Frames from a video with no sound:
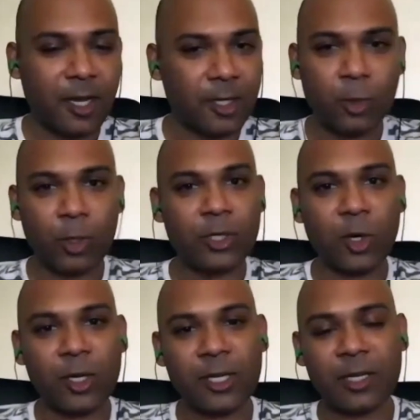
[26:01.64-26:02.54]
Do you want to
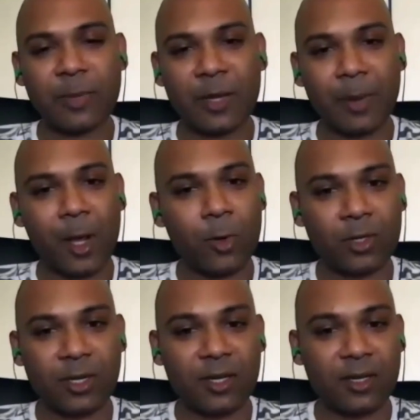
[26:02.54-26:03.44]
talk a little bit about
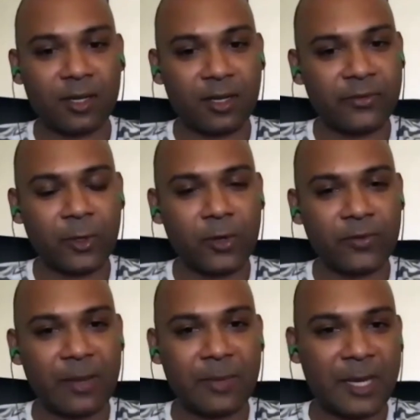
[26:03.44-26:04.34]
a few of
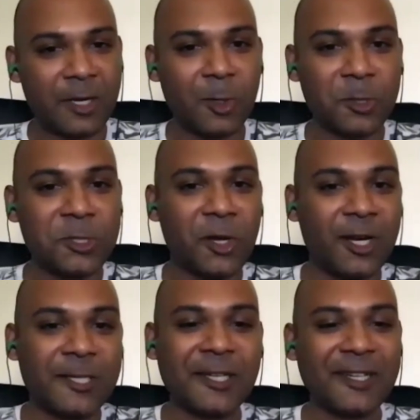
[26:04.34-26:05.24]
them that are close to your heart?